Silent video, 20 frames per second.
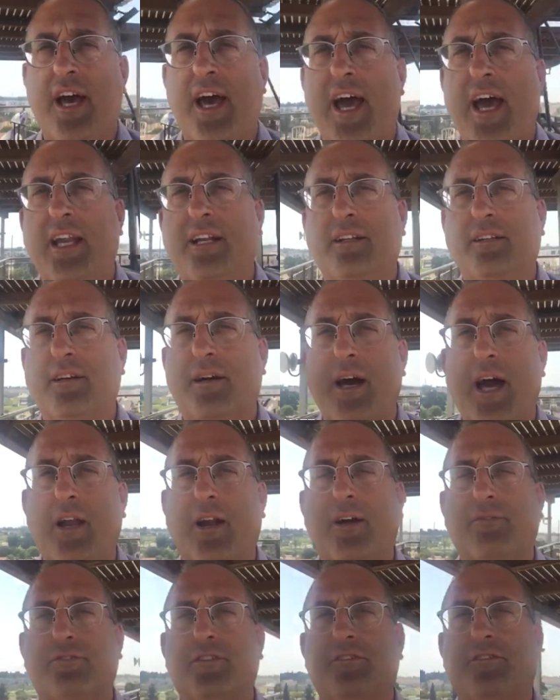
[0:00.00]
And I don't
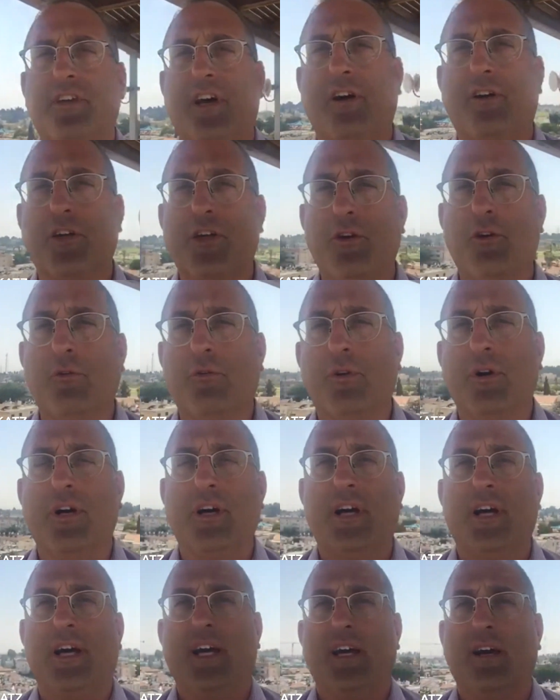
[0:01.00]
have to tell you
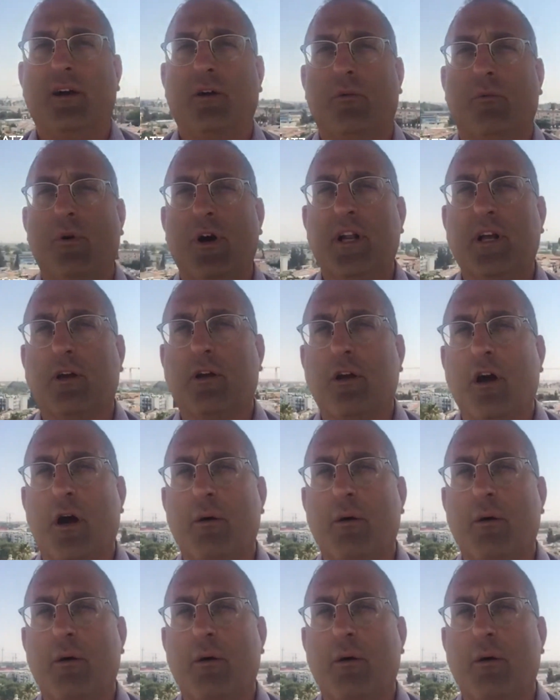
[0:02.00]
what an